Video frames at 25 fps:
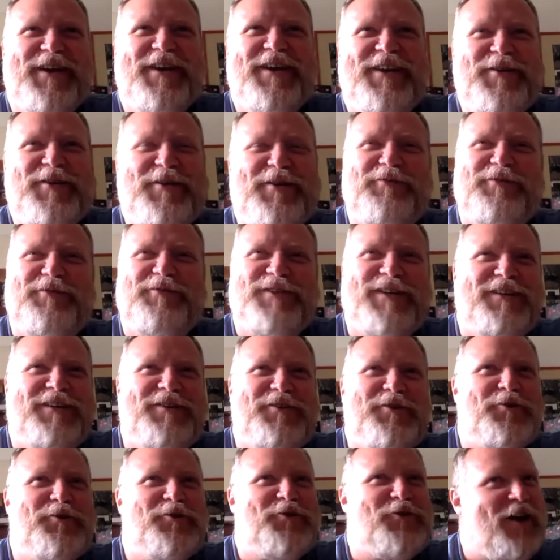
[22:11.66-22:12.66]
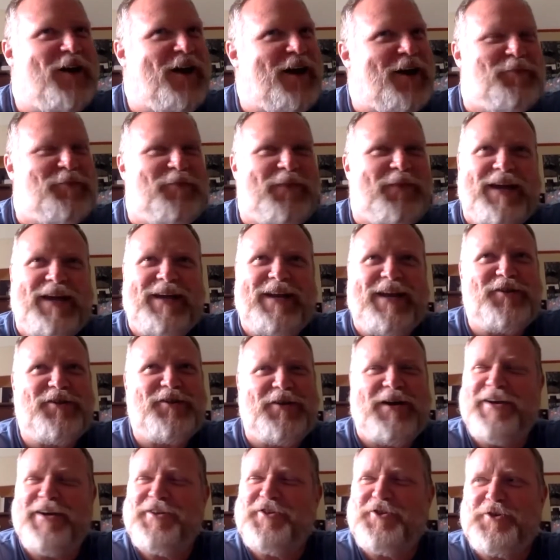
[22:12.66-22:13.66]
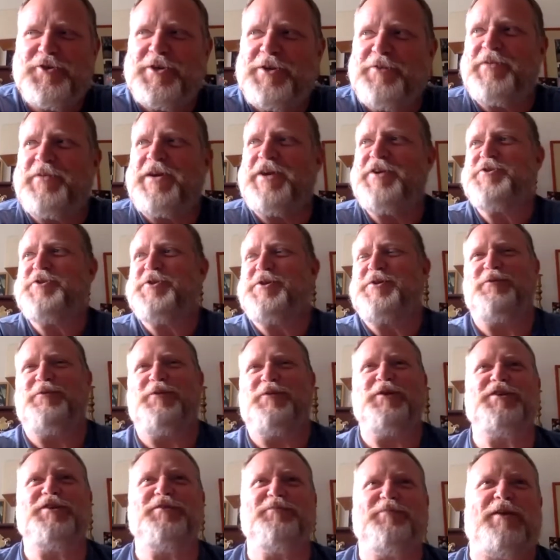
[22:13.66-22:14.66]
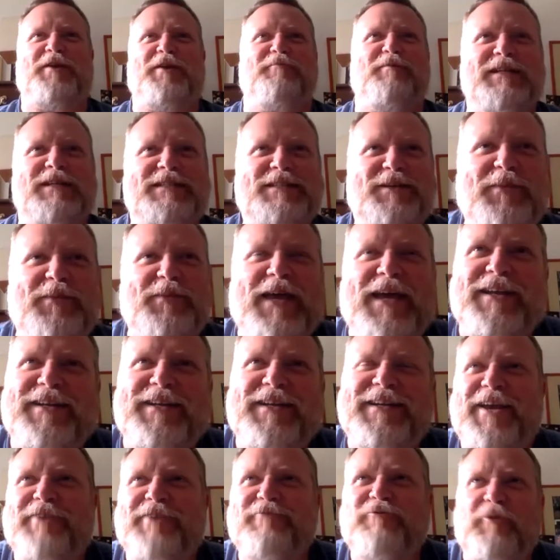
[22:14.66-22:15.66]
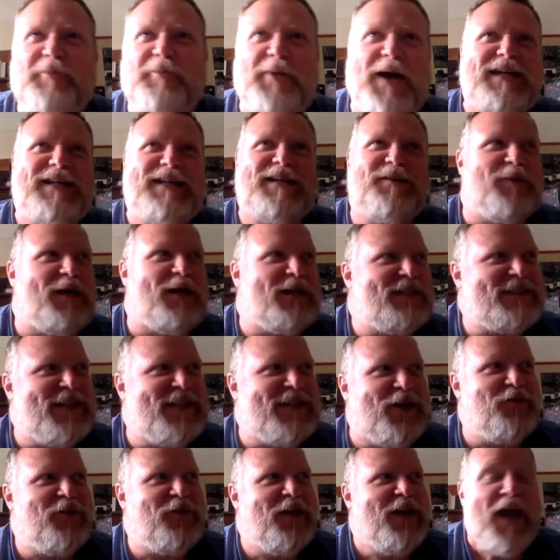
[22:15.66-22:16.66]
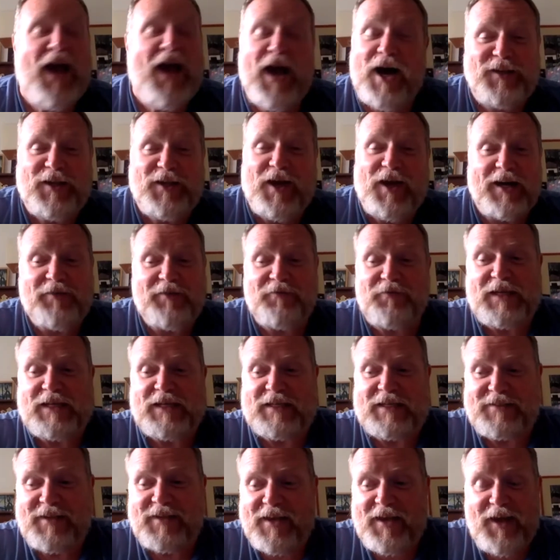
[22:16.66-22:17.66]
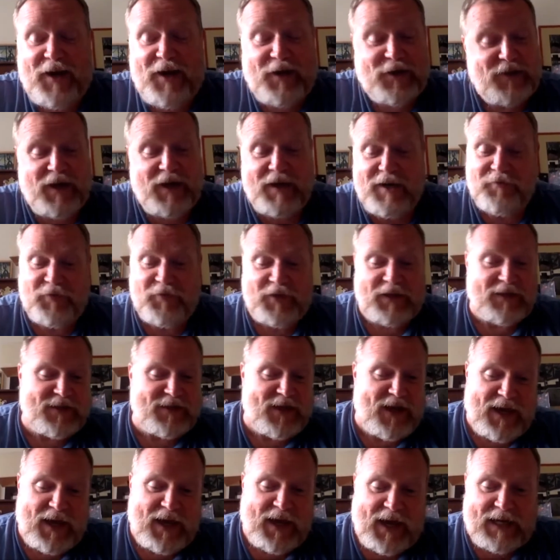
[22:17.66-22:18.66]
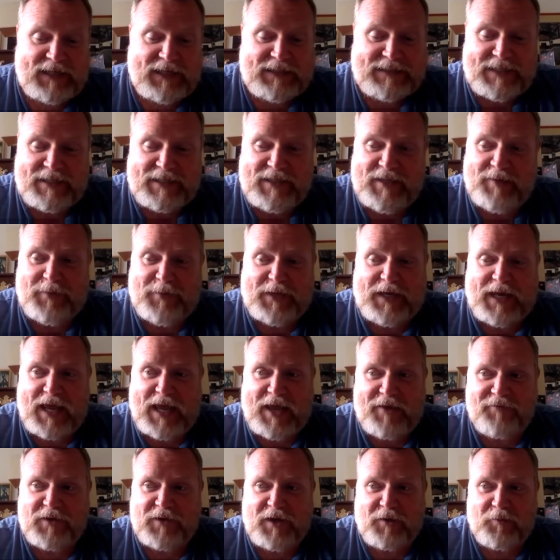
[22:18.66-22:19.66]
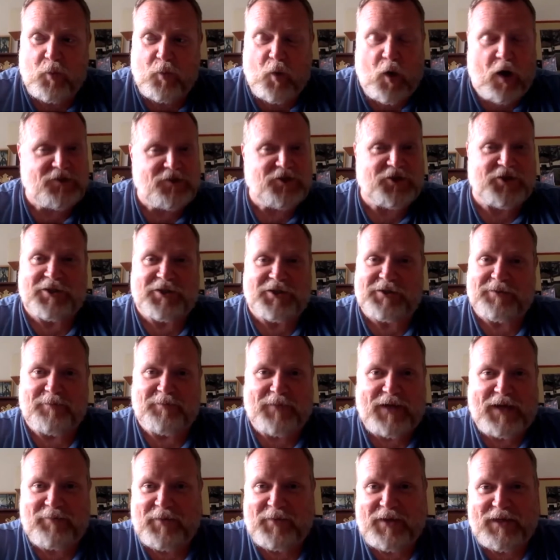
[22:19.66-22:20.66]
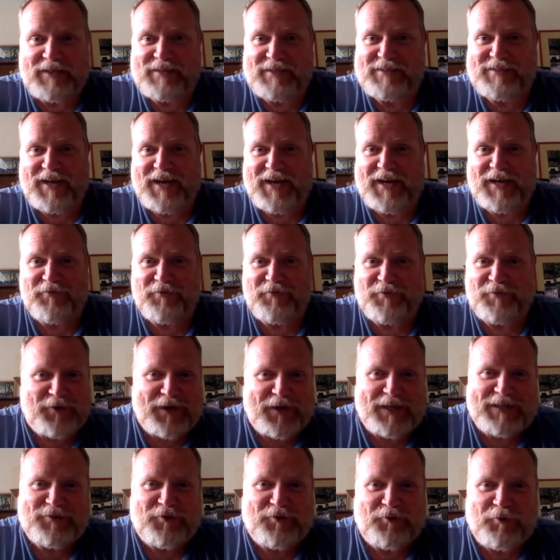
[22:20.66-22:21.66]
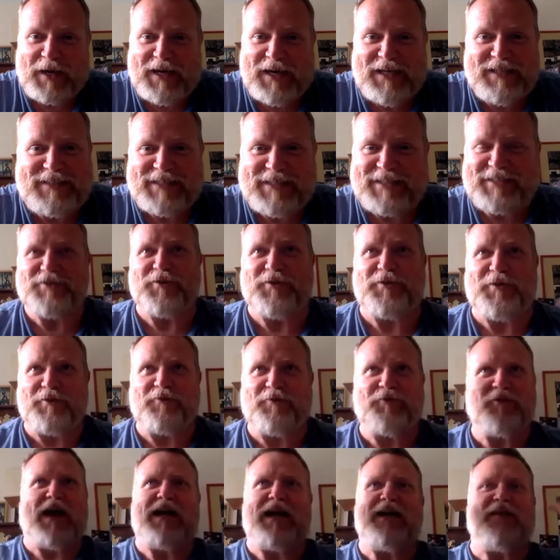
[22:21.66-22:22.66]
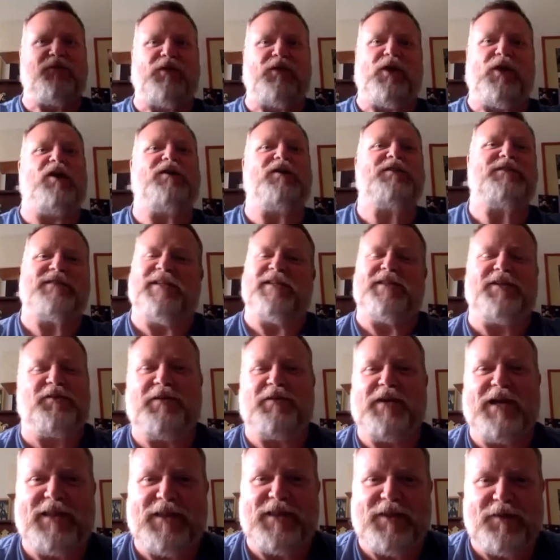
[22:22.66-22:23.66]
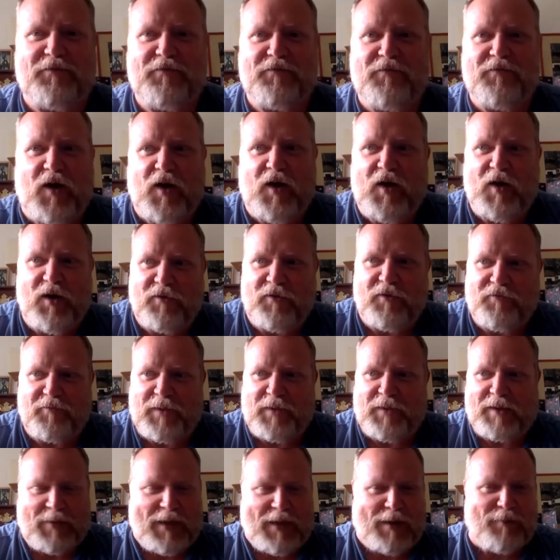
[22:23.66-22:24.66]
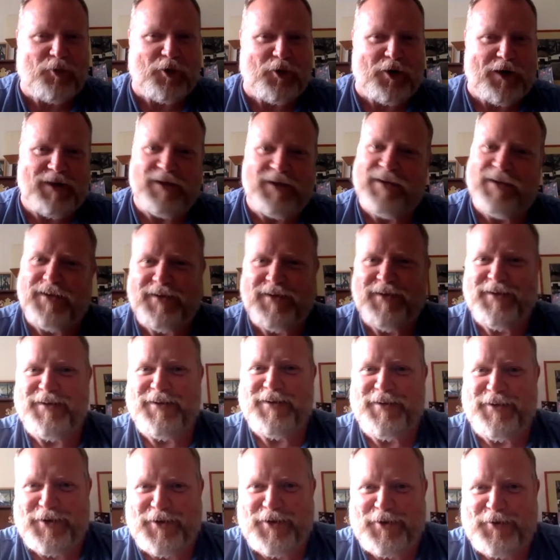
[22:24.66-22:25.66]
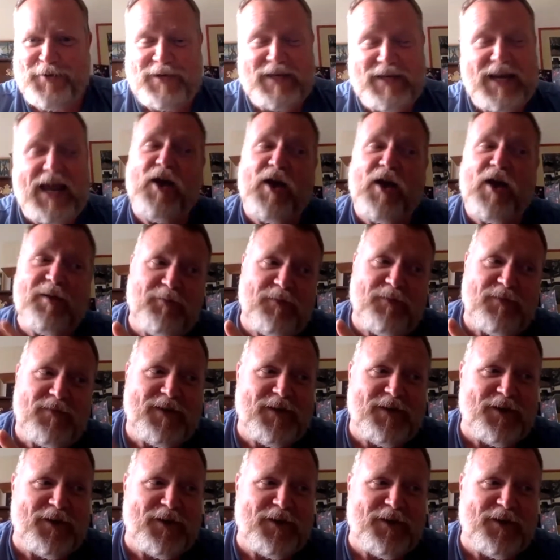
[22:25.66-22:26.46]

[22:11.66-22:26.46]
you have done your job, man. I should have looked at my resume and reminded myself. A lot of these I did them and I have not watched them. I mean, it's crazy. So they're kind of lost in the fog of my memory, you know. And now I'm